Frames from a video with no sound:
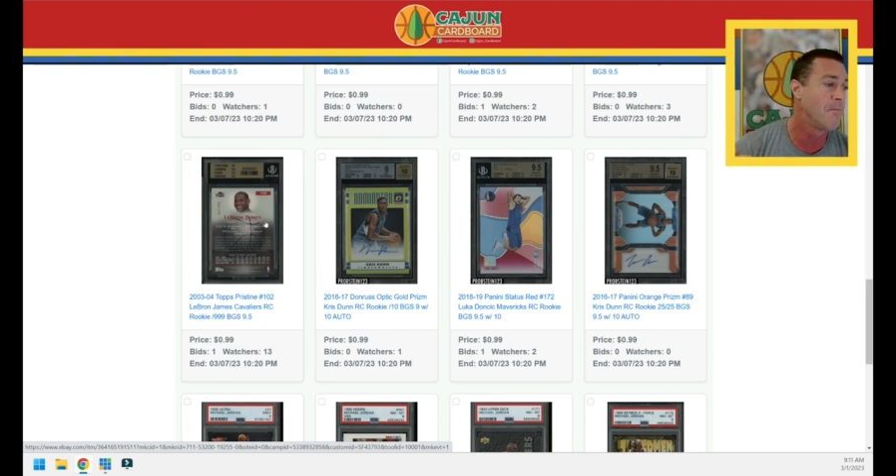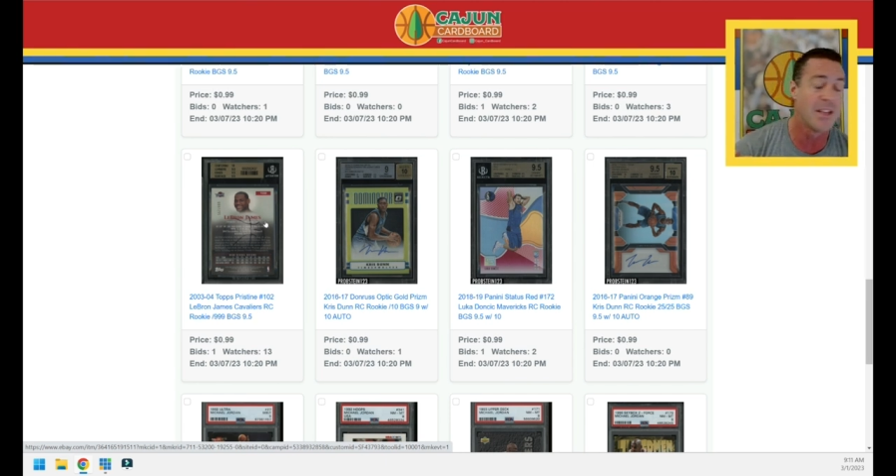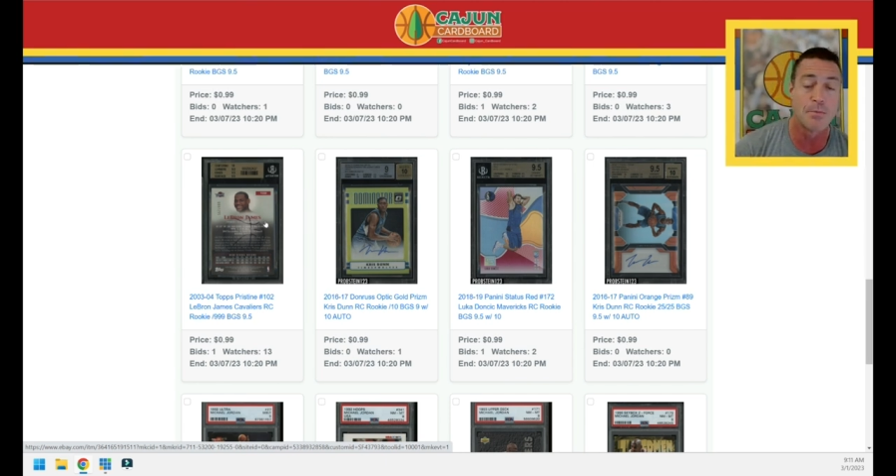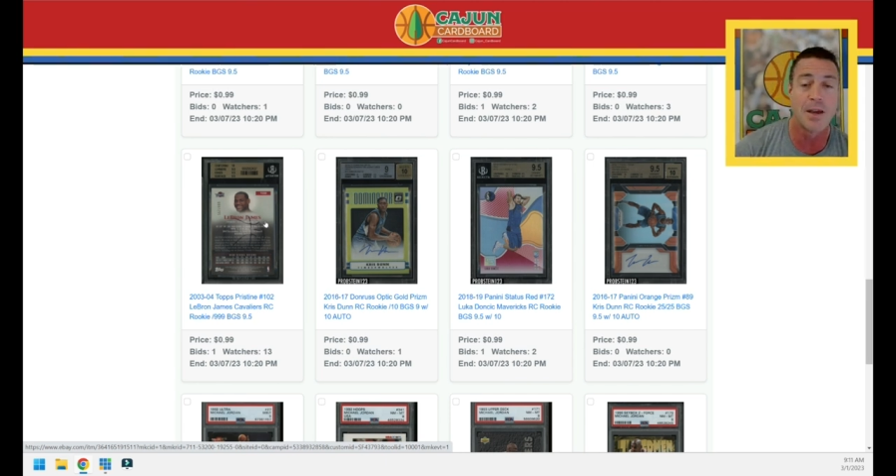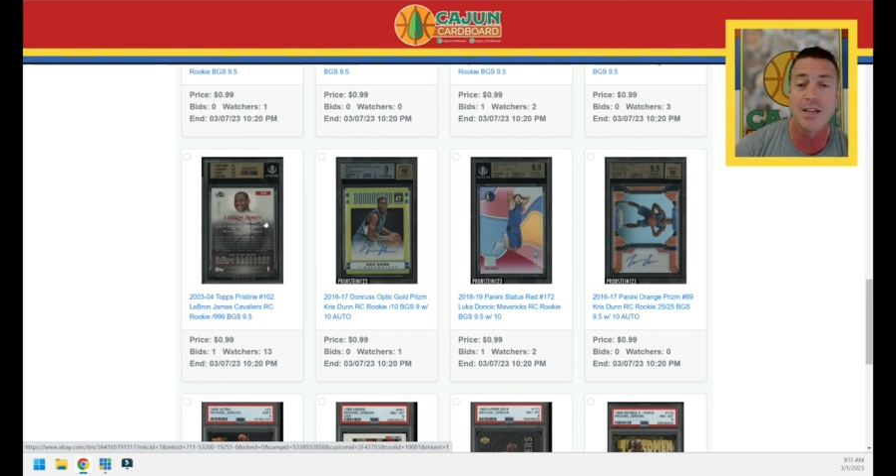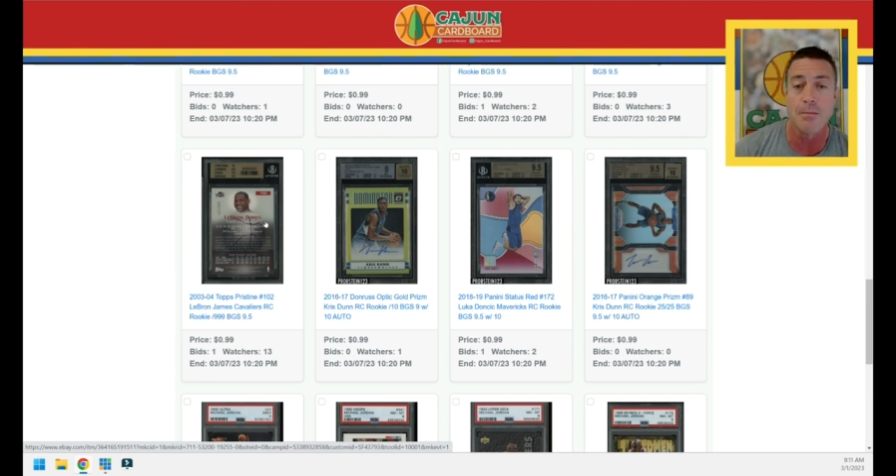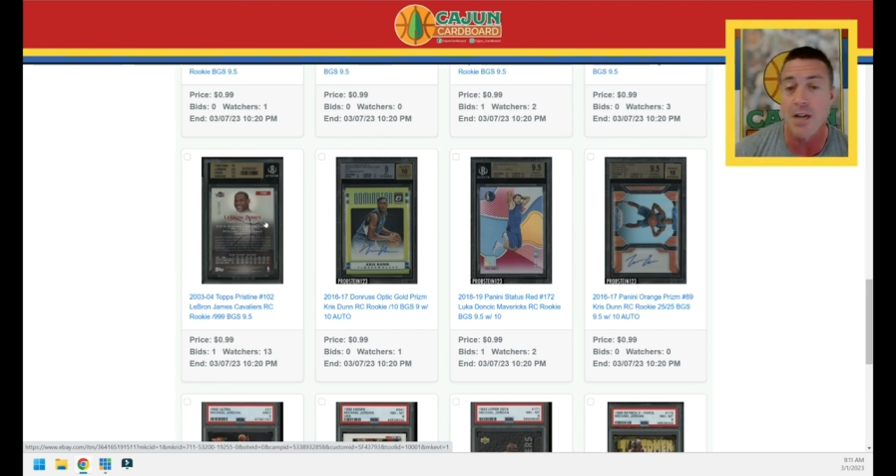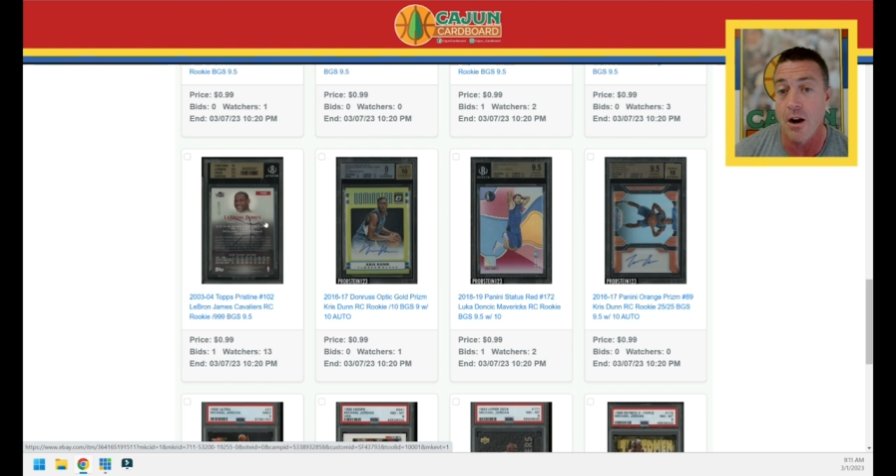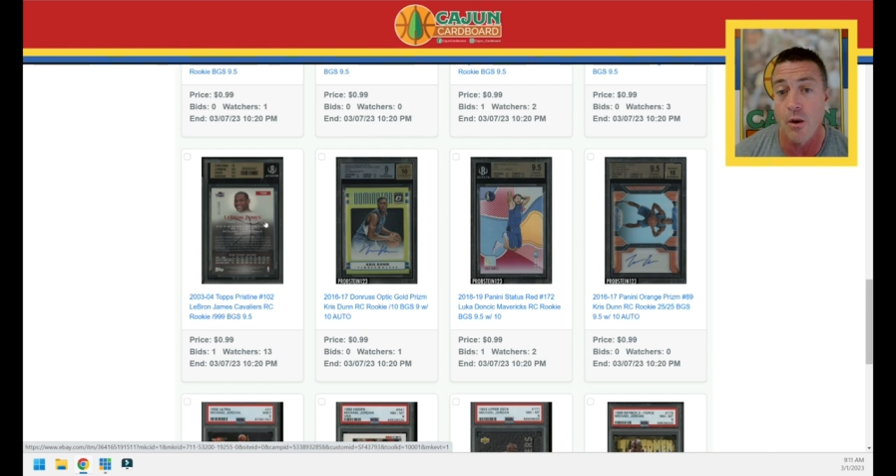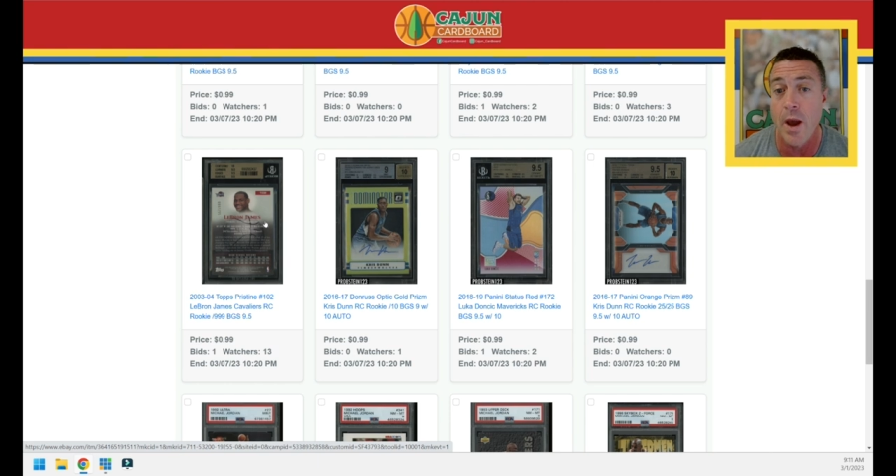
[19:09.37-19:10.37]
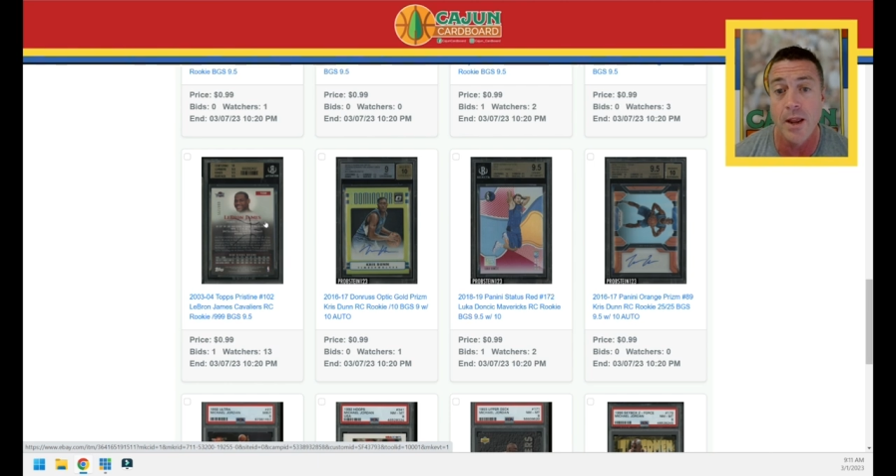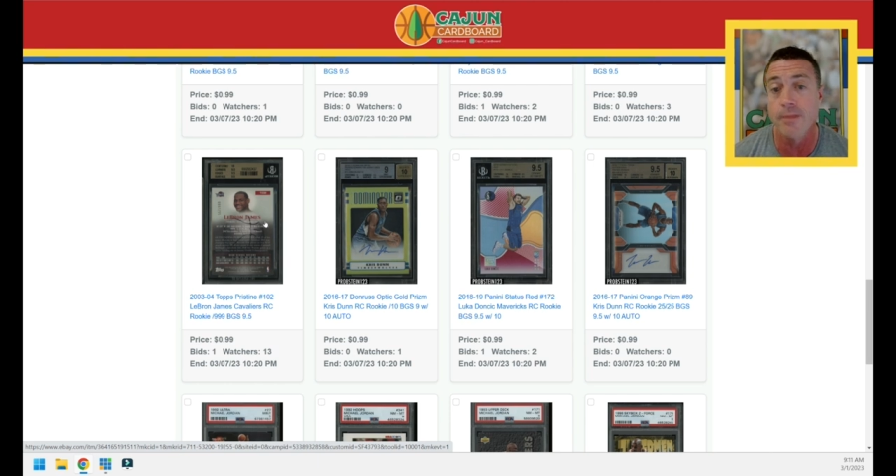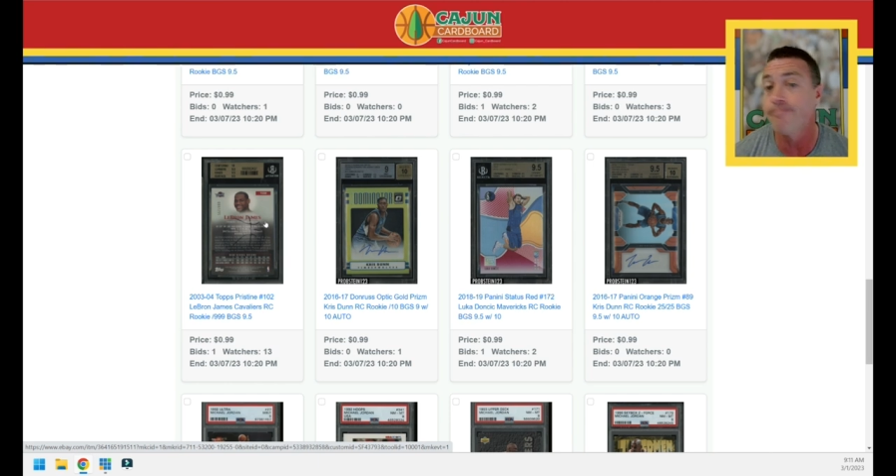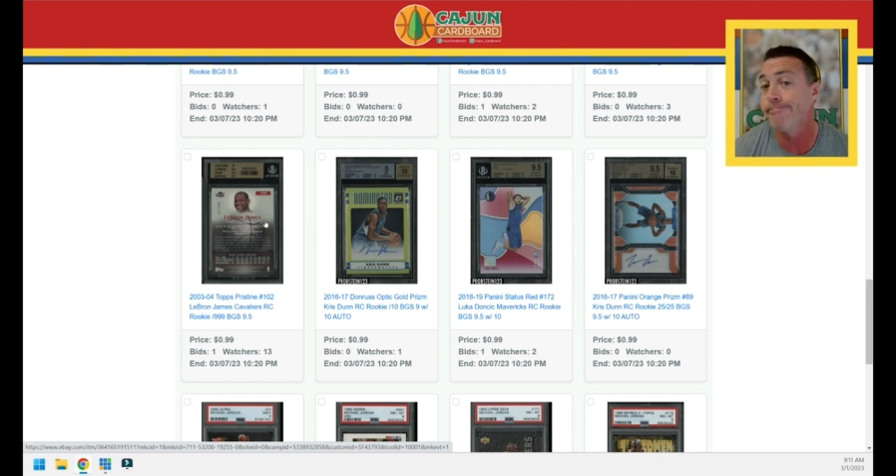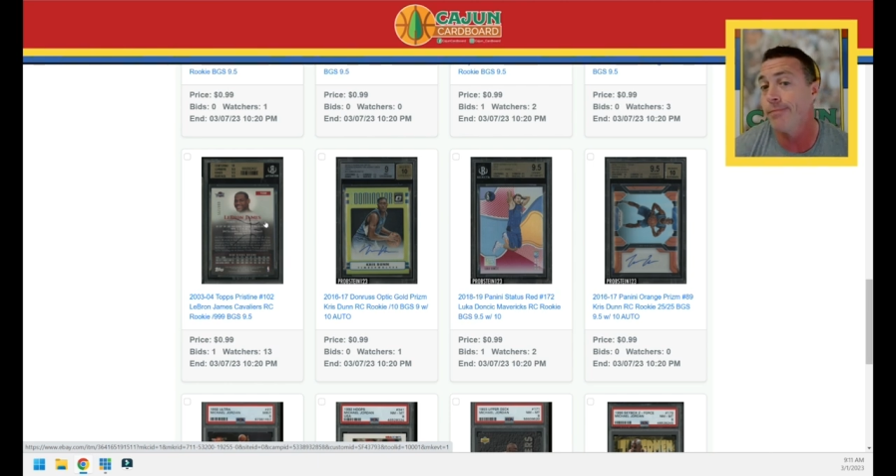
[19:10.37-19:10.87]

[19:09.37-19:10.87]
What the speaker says: It's because I'm tired of waiting.